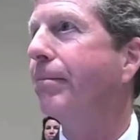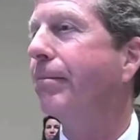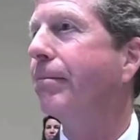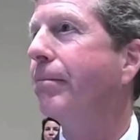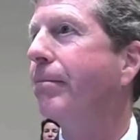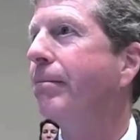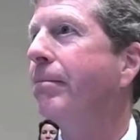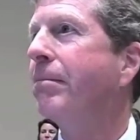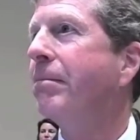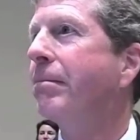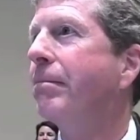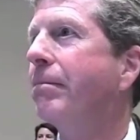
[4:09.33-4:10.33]
And I
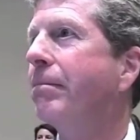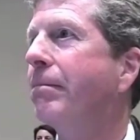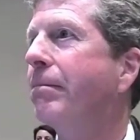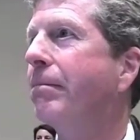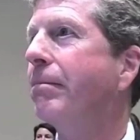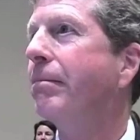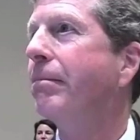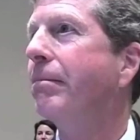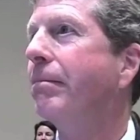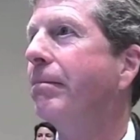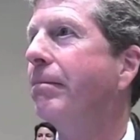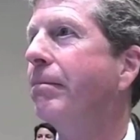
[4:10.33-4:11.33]
guess I just want to
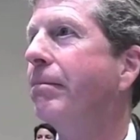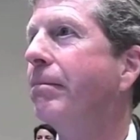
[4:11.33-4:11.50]
ask a very